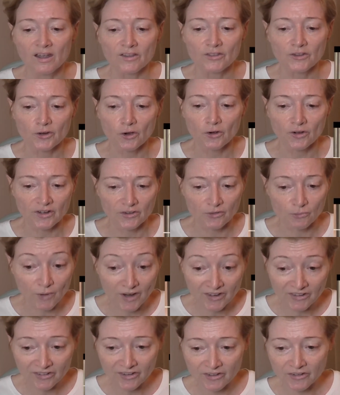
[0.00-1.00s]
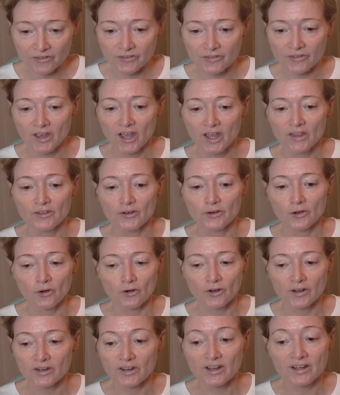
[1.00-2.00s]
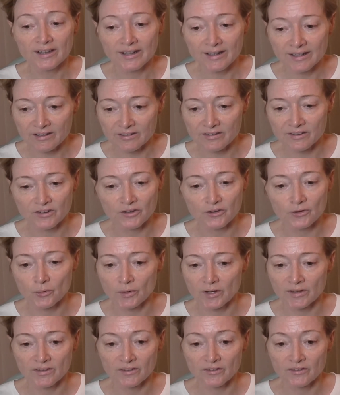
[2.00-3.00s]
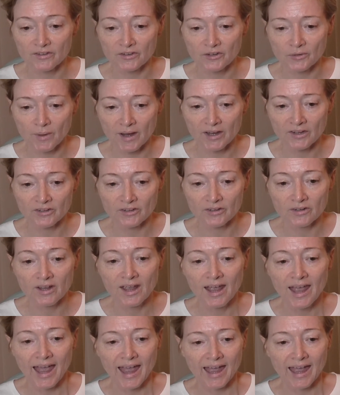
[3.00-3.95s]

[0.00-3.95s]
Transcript: The dog is restless. The dog clearly isn't enjoying this situation,